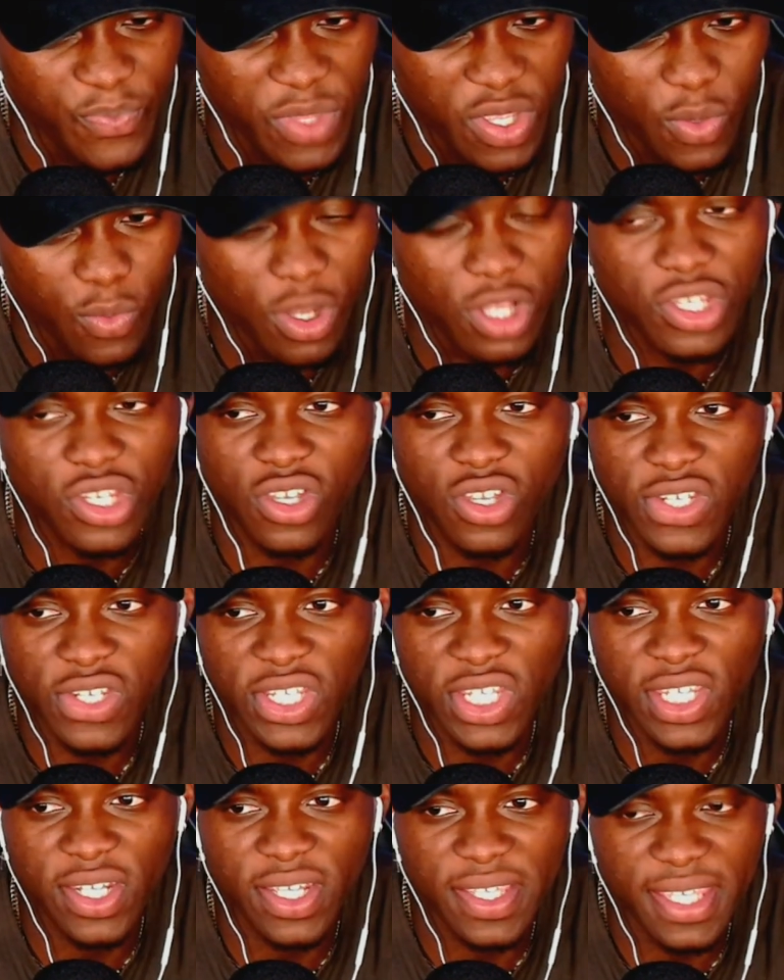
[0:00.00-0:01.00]
Watch
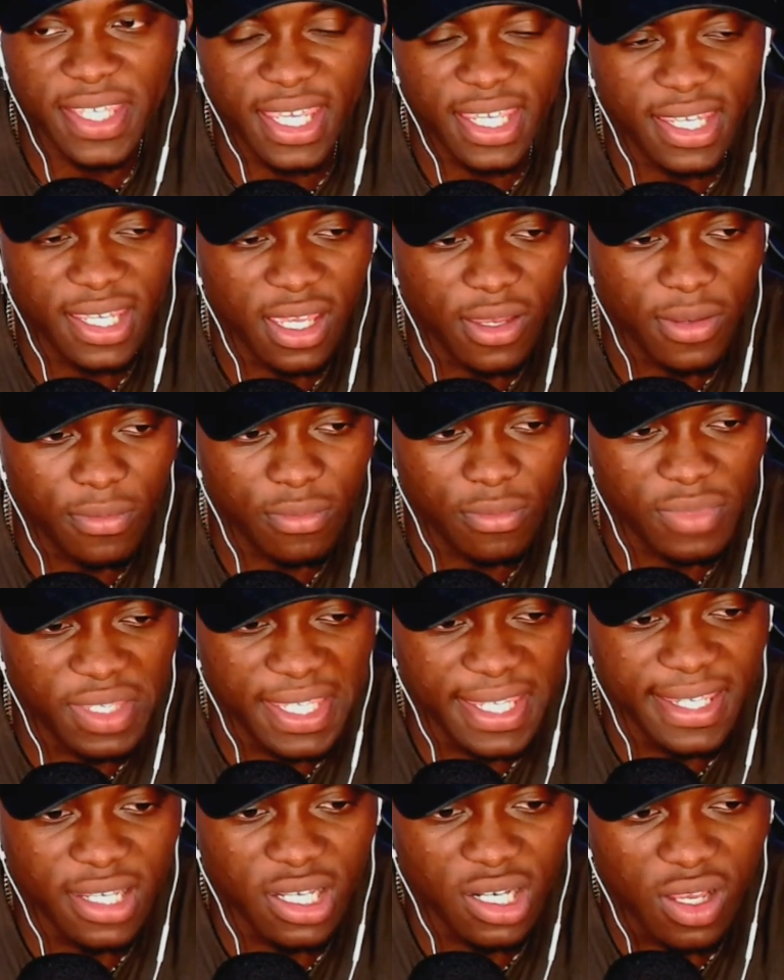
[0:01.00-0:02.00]
Kushida say
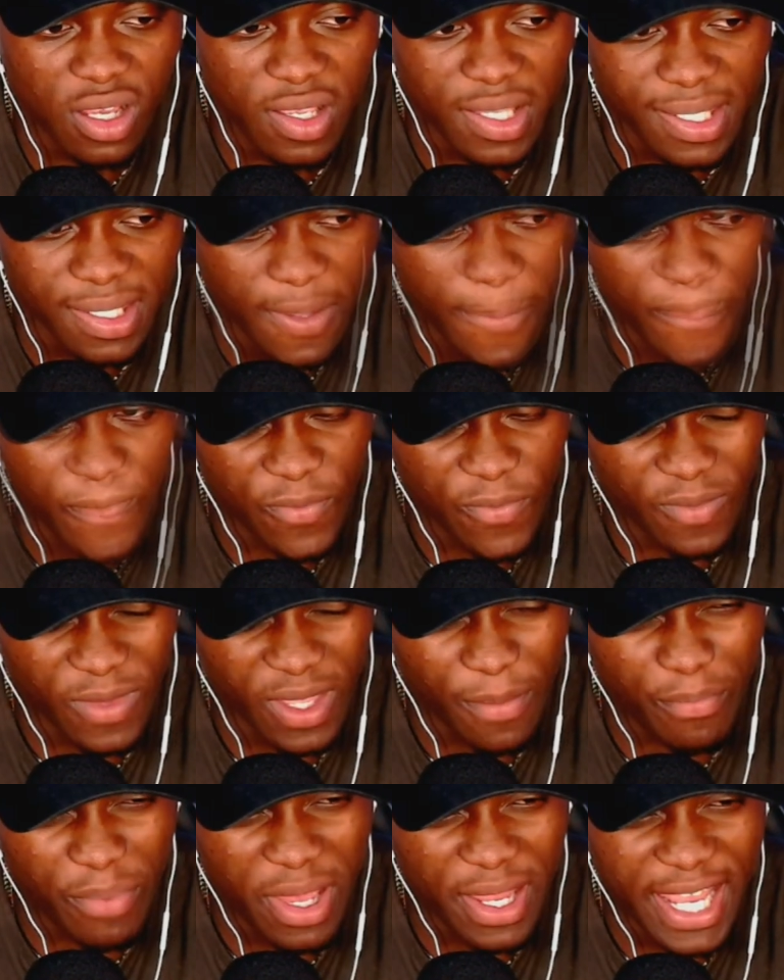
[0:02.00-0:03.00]
C class.
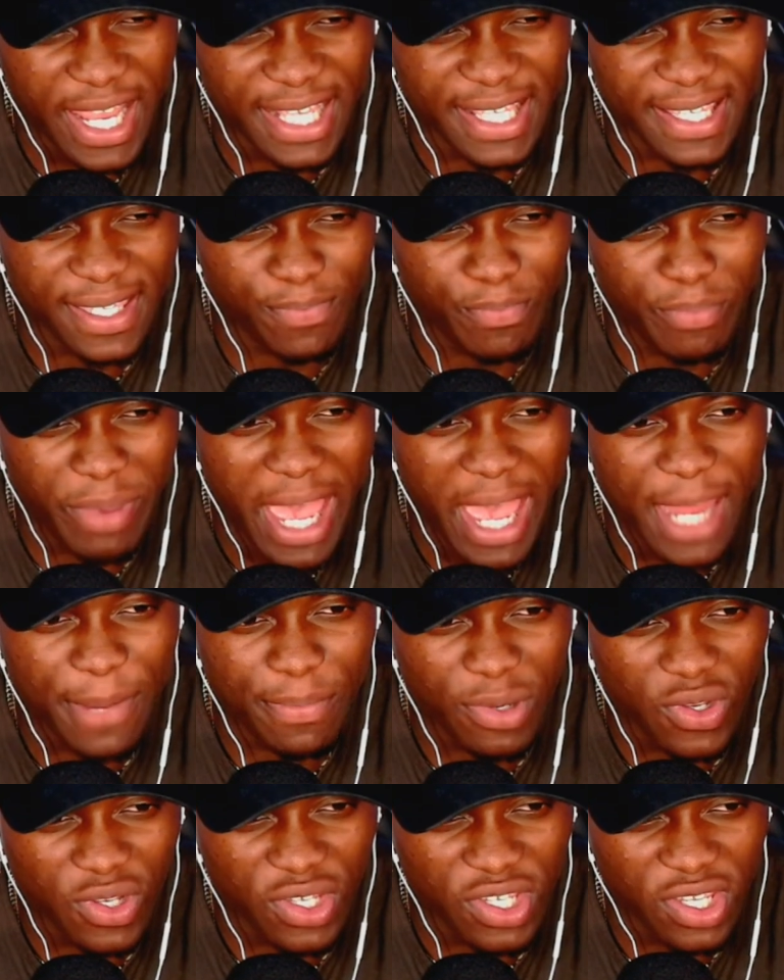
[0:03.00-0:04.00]
But that's bad
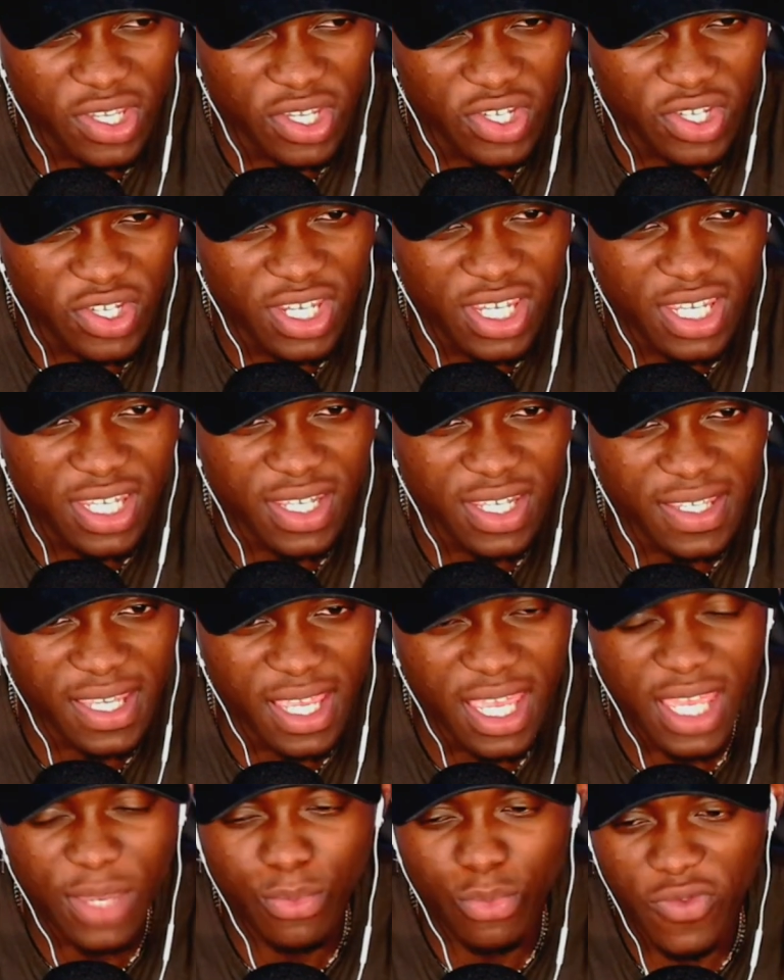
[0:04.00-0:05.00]
because Kushida's
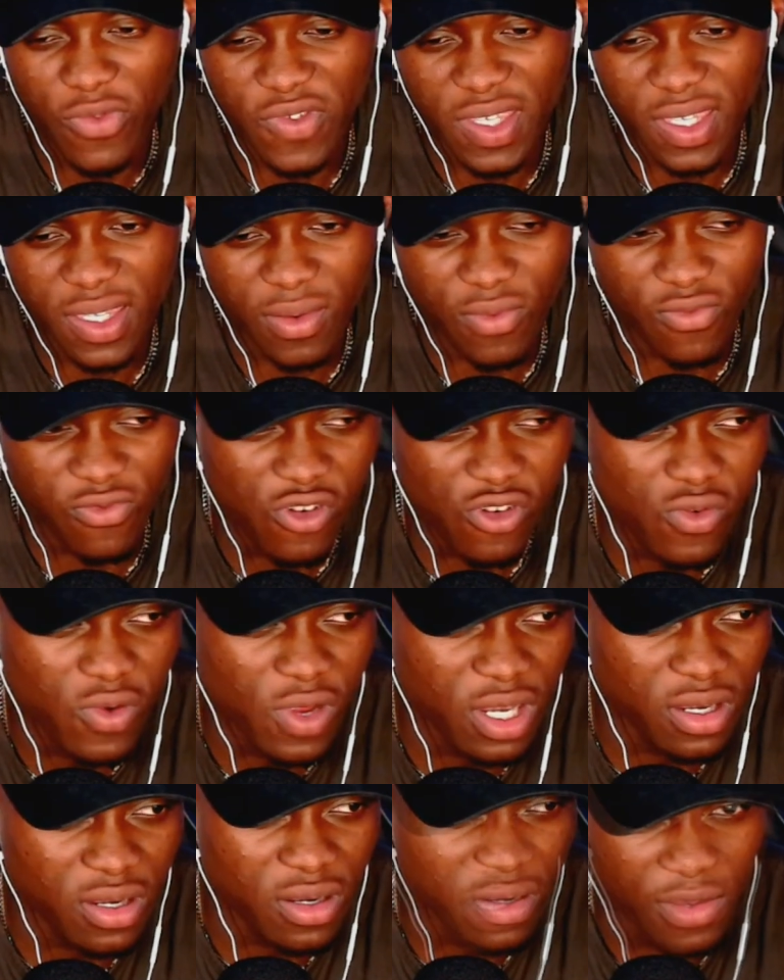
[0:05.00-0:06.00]
in with
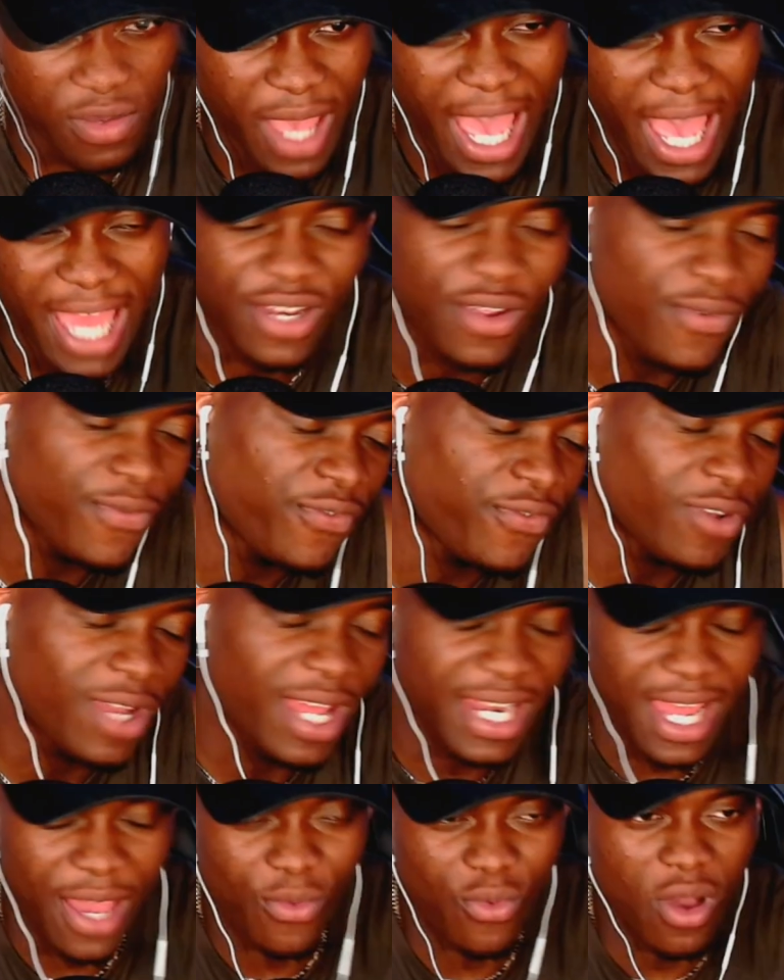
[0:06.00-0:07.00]
Ryuen. I don't feel
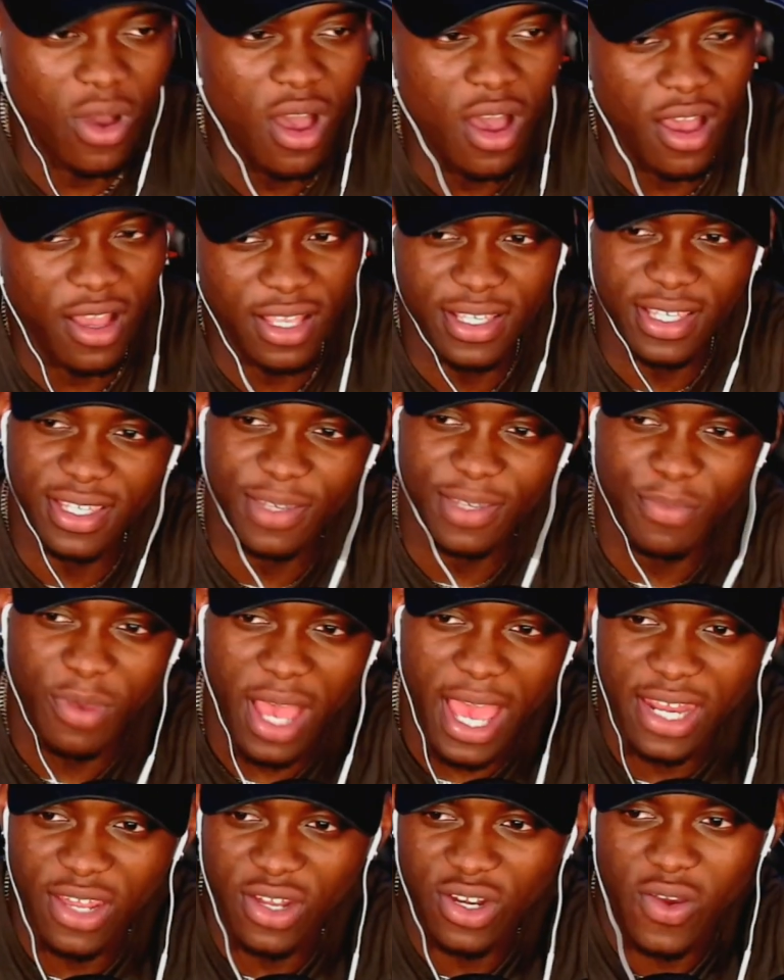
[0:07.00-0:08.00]
like that works, but
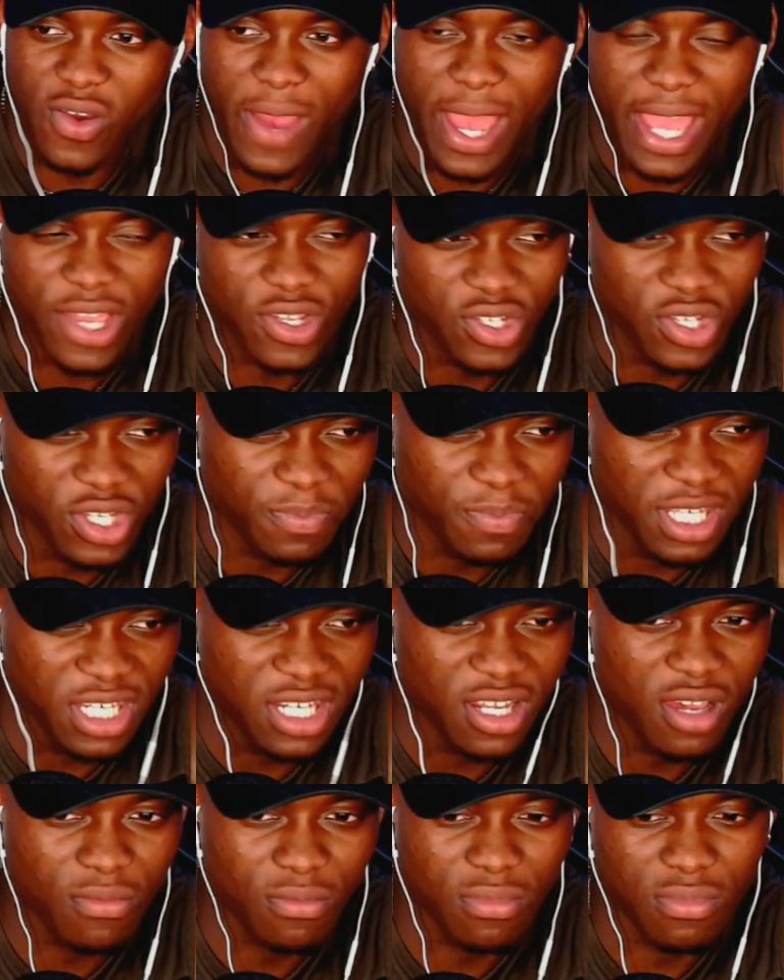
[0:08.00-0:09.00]
I don't know. I could just be
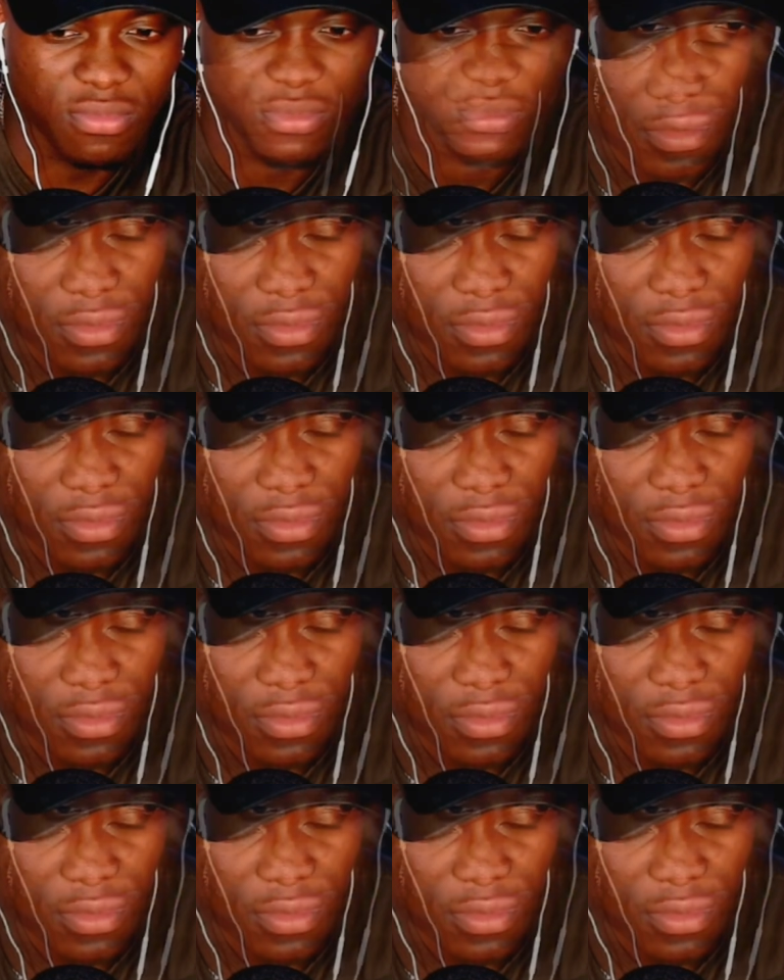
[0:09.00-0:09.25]
dumb.